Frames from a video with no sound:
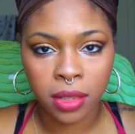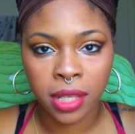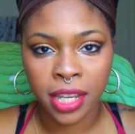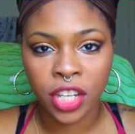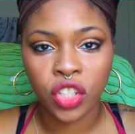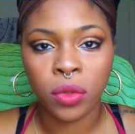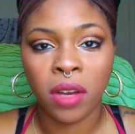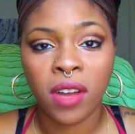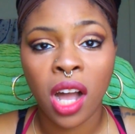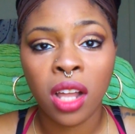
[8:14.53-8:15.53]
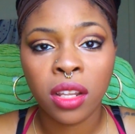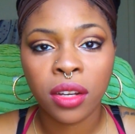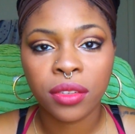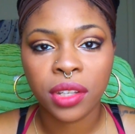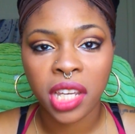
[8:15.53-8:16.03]
issue of color,
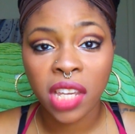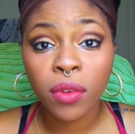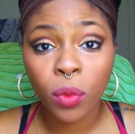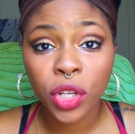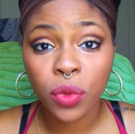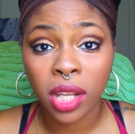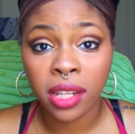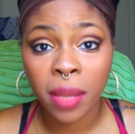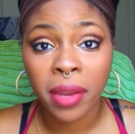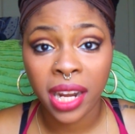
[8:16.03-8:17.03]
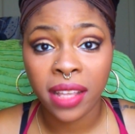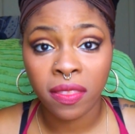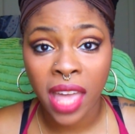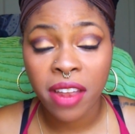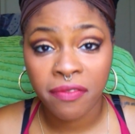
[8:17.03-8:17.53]
even when you eliminate
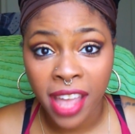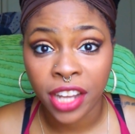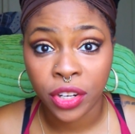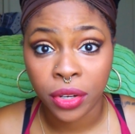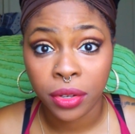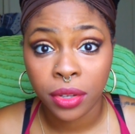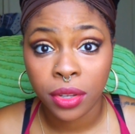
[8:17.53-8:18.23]
that factor,